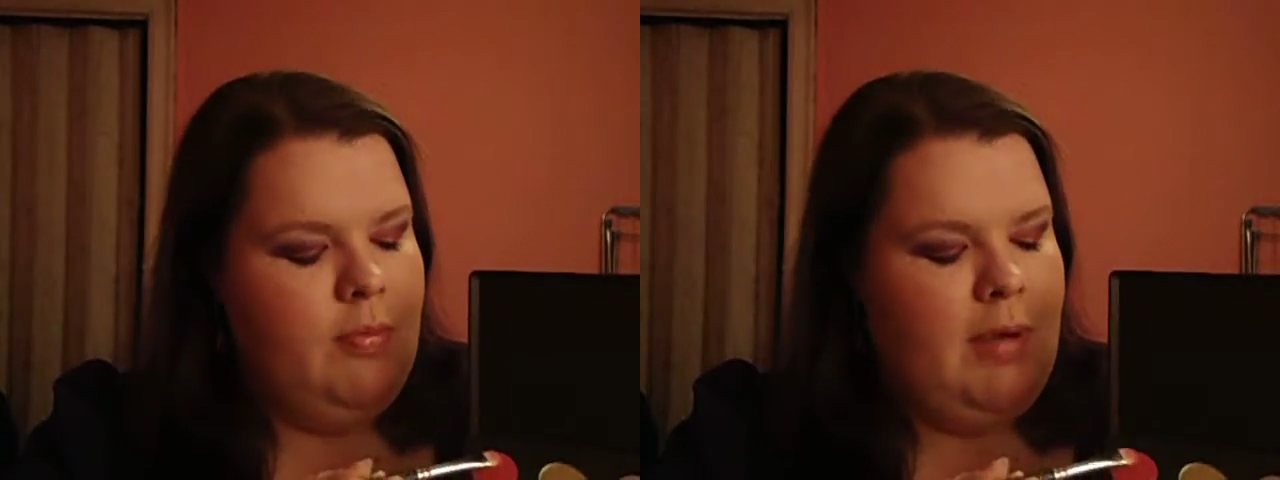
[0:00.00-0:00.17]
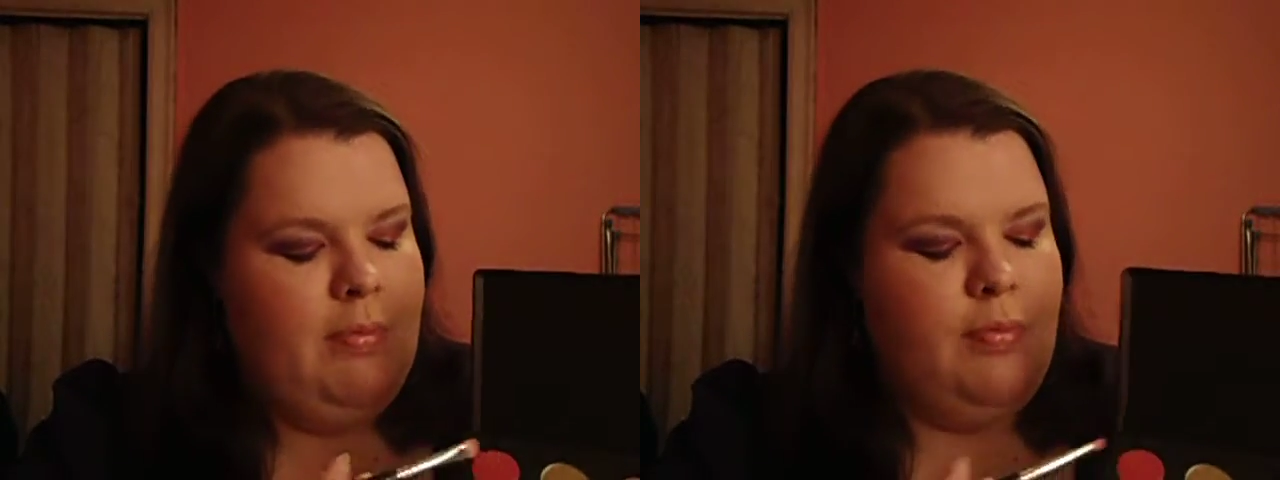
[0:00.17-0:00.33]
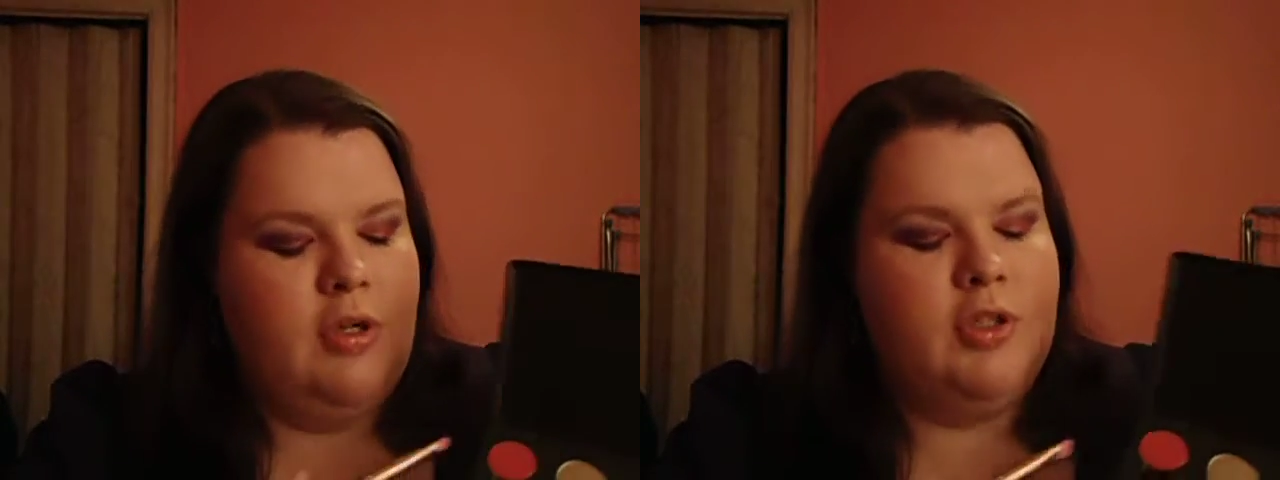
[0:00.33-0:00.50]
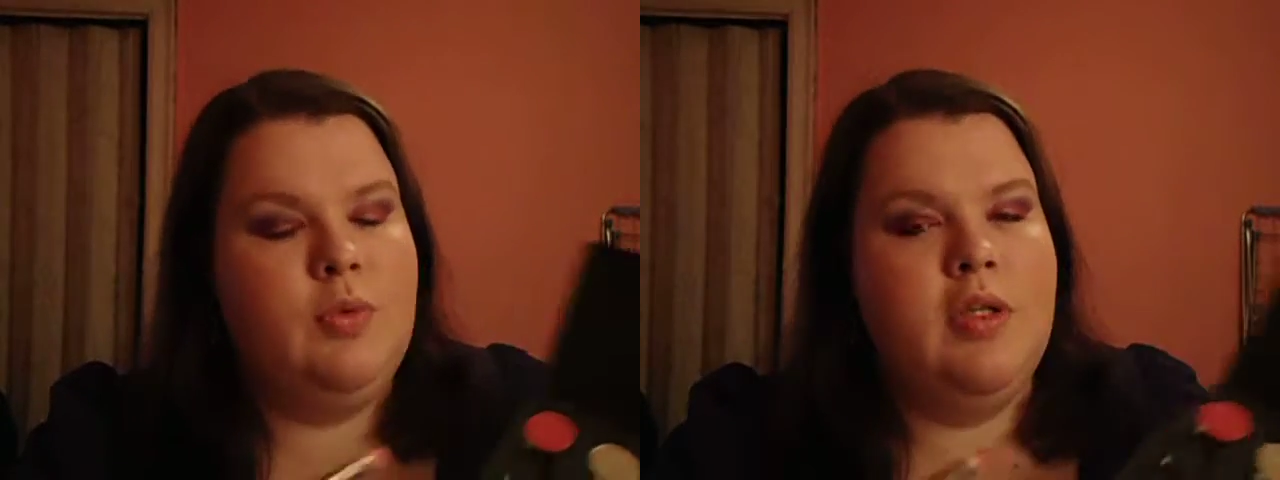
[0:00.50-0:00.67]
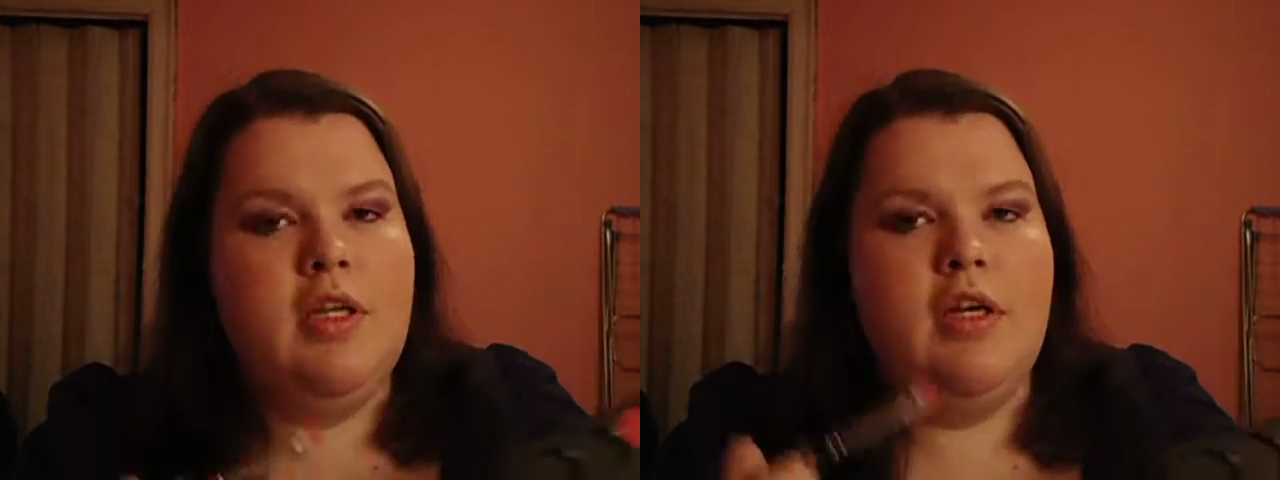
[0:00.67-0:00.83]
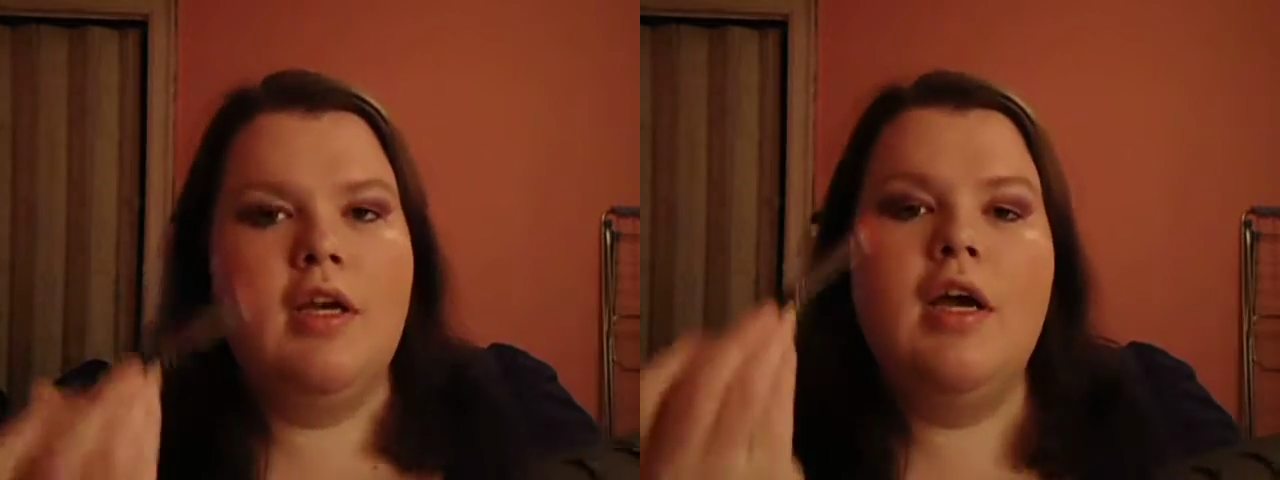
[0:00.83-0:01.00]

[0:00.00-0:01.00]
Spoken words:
my brush with it